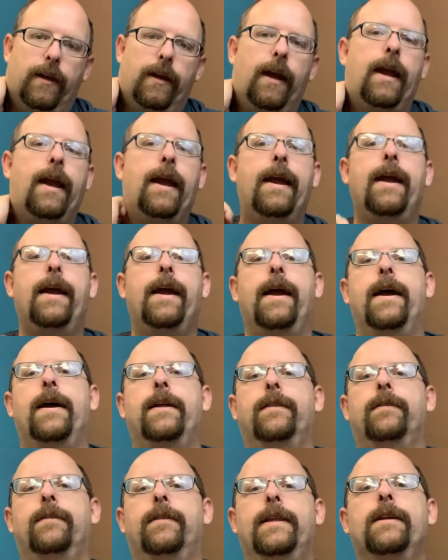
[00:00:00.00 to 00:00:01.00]

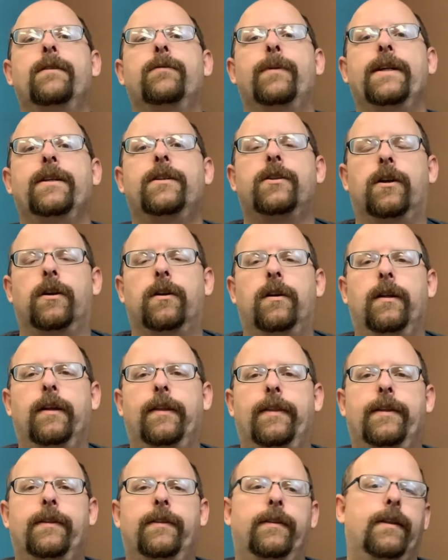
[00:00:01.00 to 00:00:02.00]
and then returned,
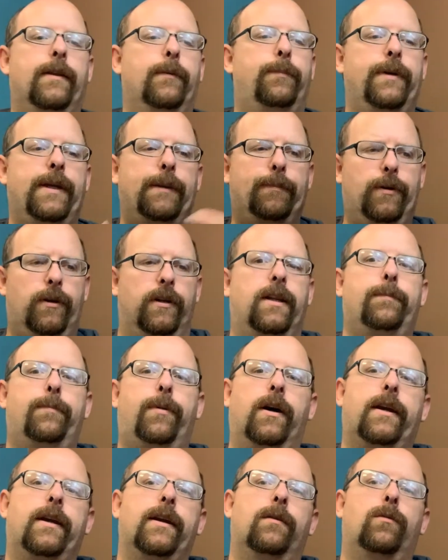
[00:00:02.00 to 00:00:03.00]
and then they'll be put in a
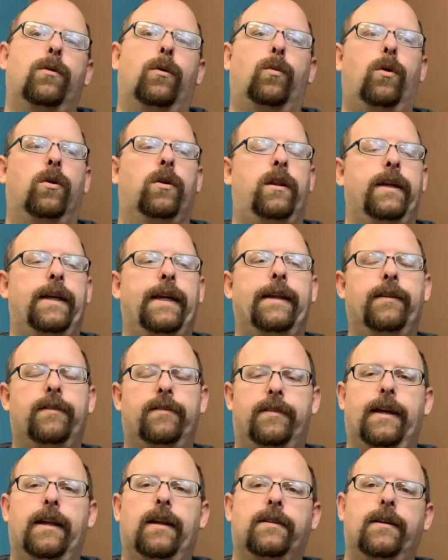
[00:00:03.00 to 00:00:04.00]
bucket where we'll clean and
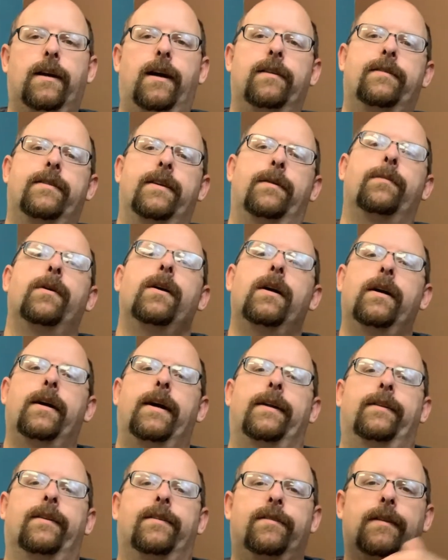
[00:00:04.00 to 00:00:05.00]
sanitize them.
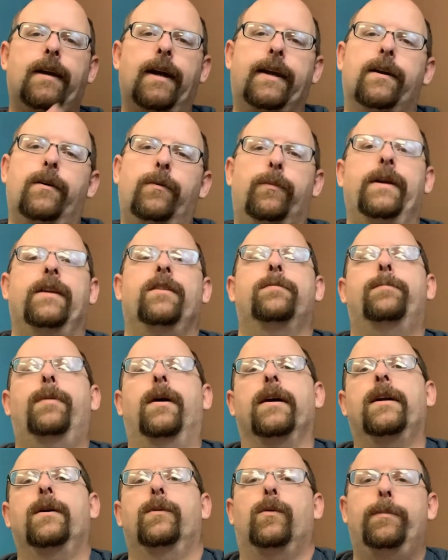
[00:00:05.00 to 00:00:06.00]
And the second week's
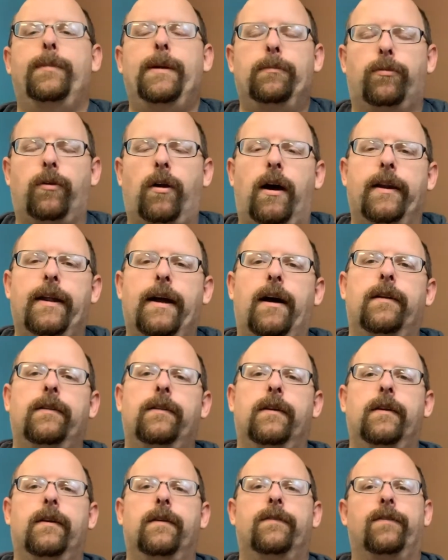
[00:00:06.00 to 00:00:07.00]
bucket will be brought out
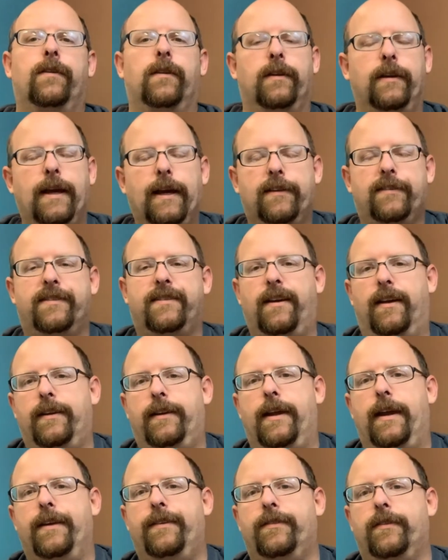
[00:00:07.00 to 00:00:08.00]
for the next
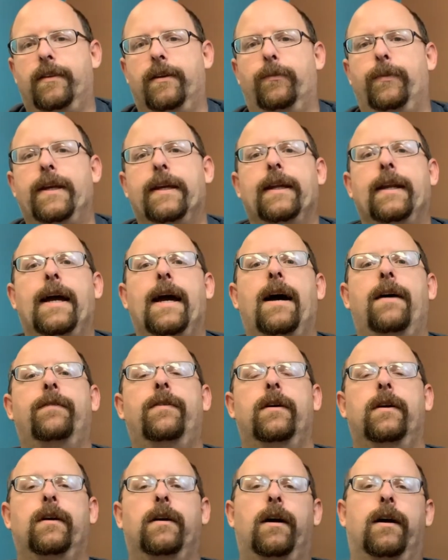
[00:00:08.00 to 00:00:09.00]
Sunday so that we can have
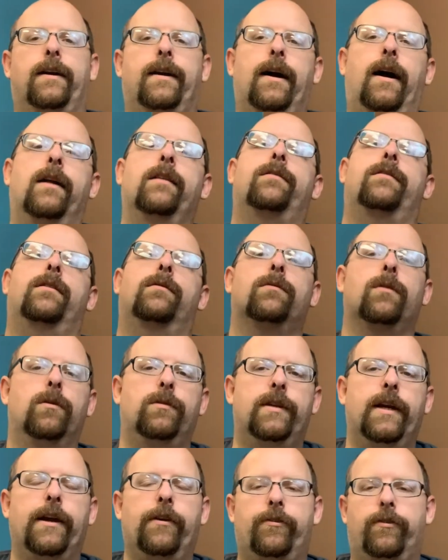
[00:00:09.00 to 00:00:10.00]
a constant
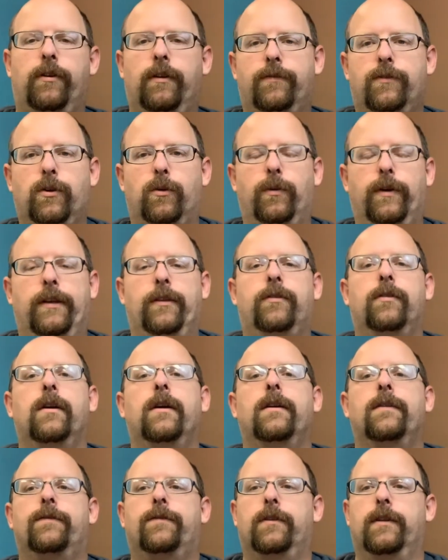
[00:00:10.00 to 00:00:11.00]
rotation of toys
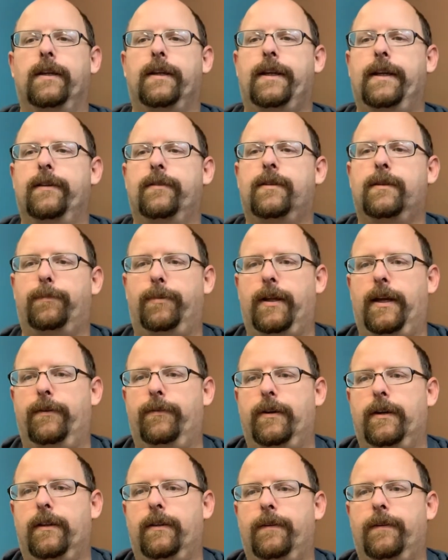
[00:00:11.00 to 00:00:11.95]
for the kids to play with.